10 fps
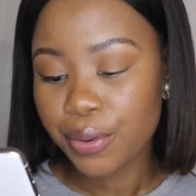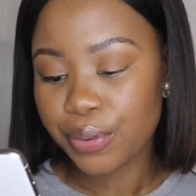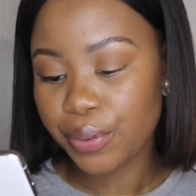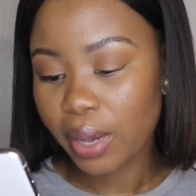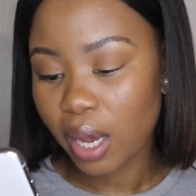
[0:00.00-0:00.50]

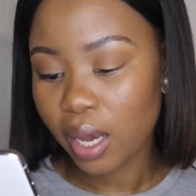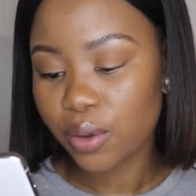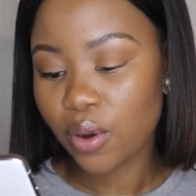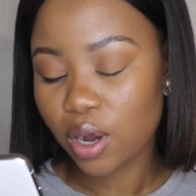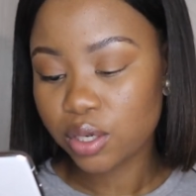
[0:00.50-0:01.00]
You
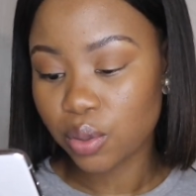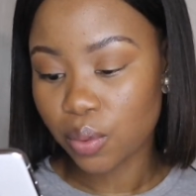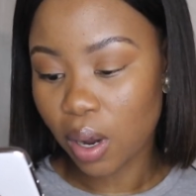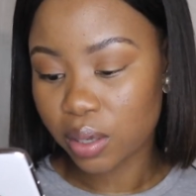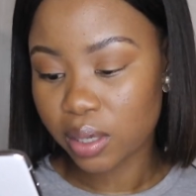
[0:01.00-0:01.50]
can't
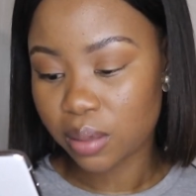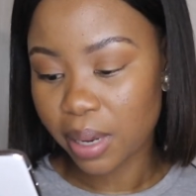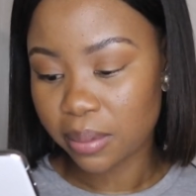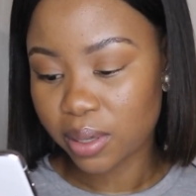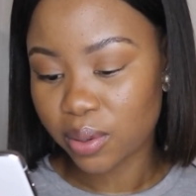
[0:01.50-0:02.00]
go out in
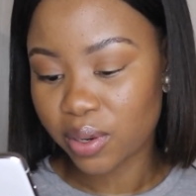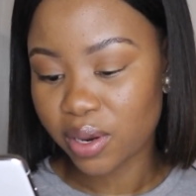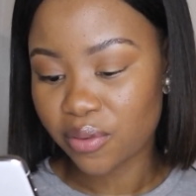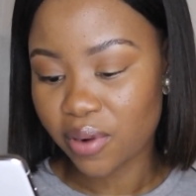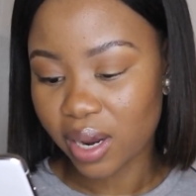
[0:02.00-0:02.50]
public
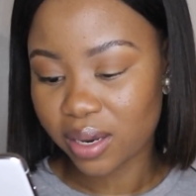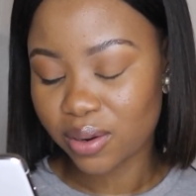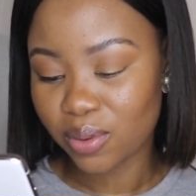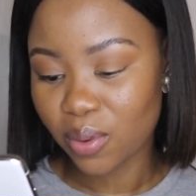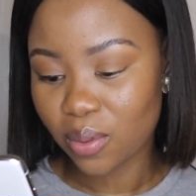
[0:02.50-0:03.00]
looking raggedy.
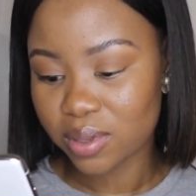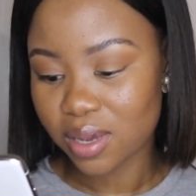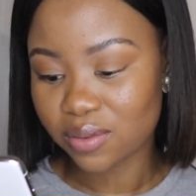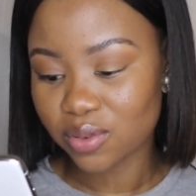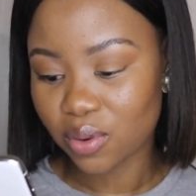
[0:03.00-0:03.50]
You always
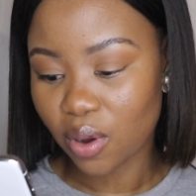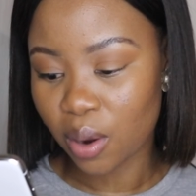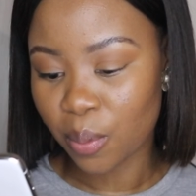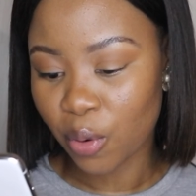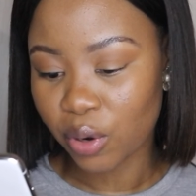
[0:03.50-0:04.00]
have to look on
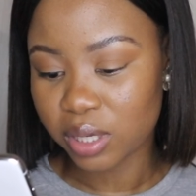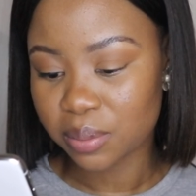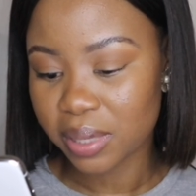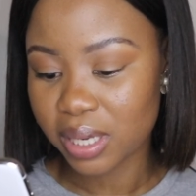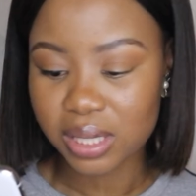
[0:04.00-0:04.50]
point.
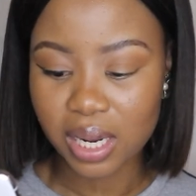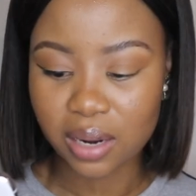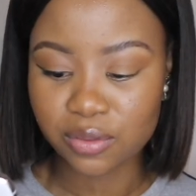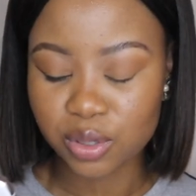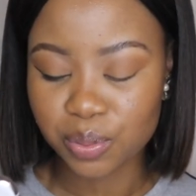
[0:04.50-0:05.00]
PS, I
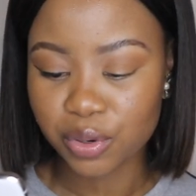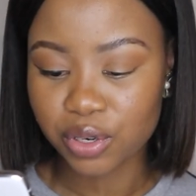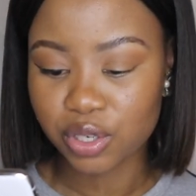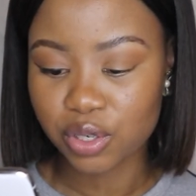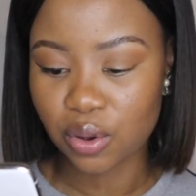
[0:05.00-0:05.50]
love your
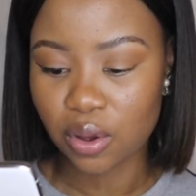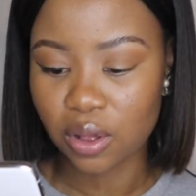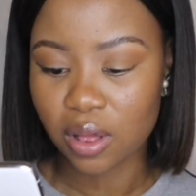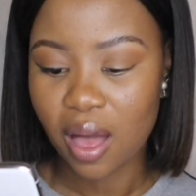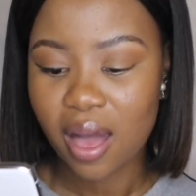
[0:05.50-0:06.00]
spirit
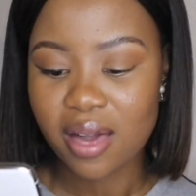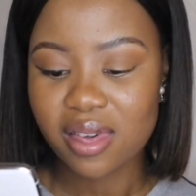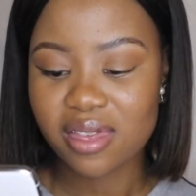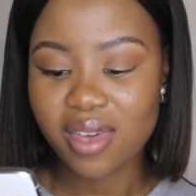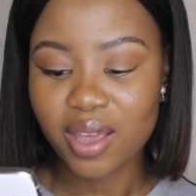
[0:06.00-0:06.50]
doll.
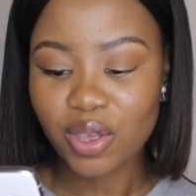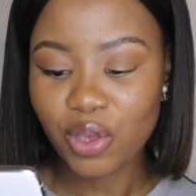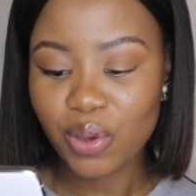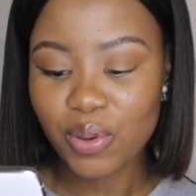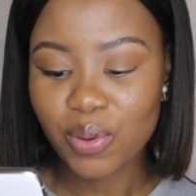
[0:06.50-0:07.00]
Thank
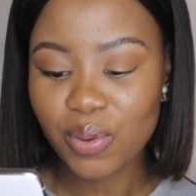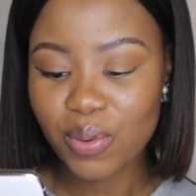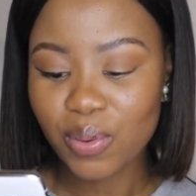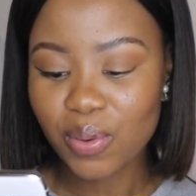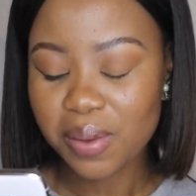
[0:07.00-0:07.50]

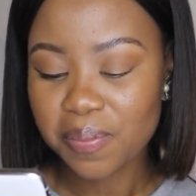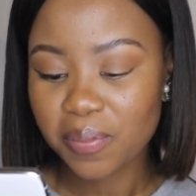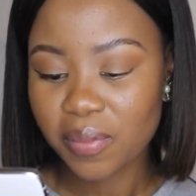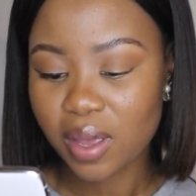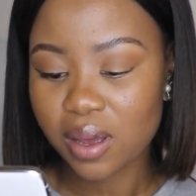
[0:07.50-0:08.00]
you.
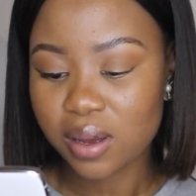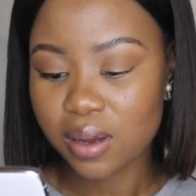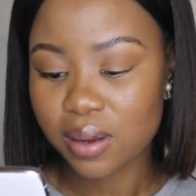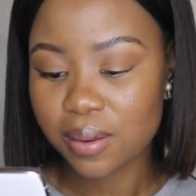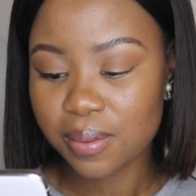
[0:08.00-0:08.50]

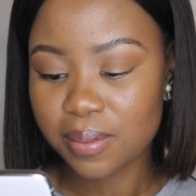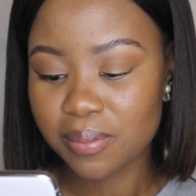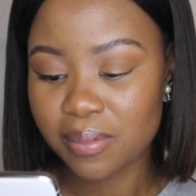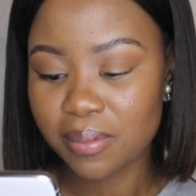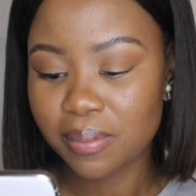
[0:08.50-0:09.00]

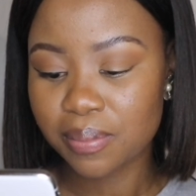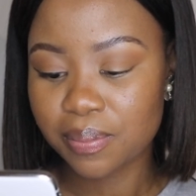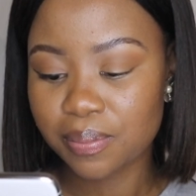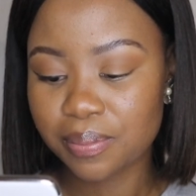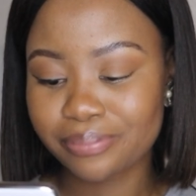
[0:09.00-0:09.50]

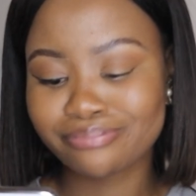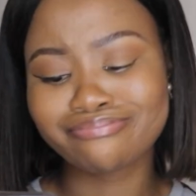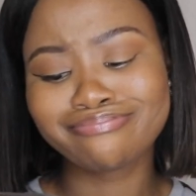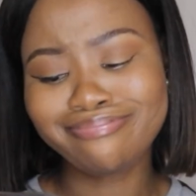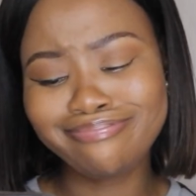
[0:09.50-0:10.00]

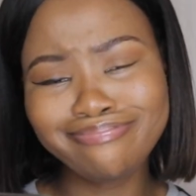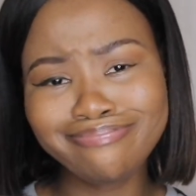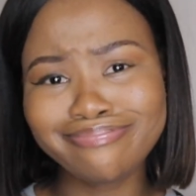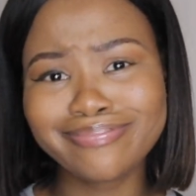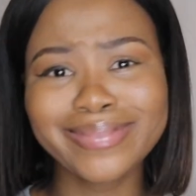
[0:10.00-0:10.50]

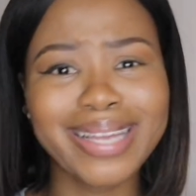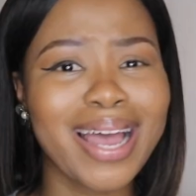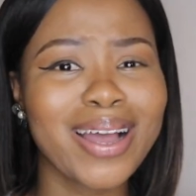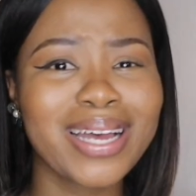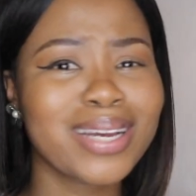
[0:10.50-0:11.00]

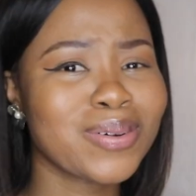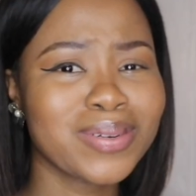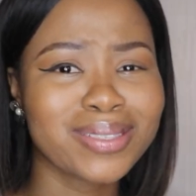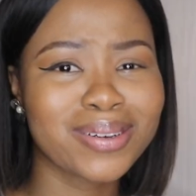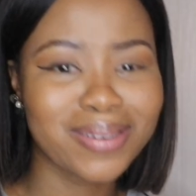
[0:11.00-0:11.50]
I
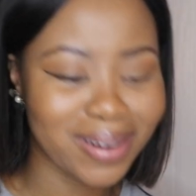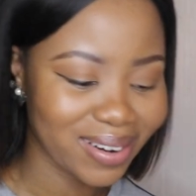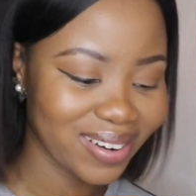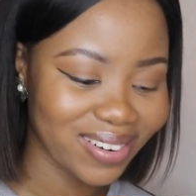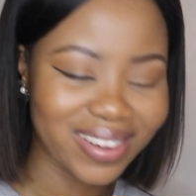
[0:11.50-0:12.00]
always go
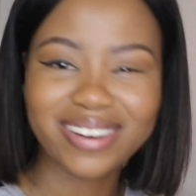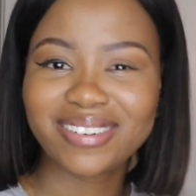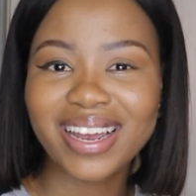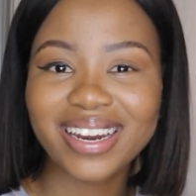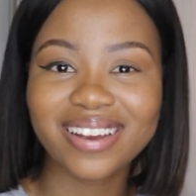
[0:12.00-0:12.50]
out looking
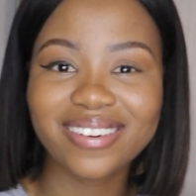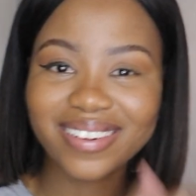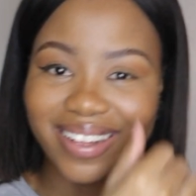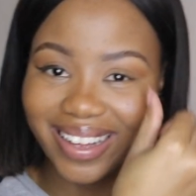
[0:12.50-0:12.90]
raggedy, girl.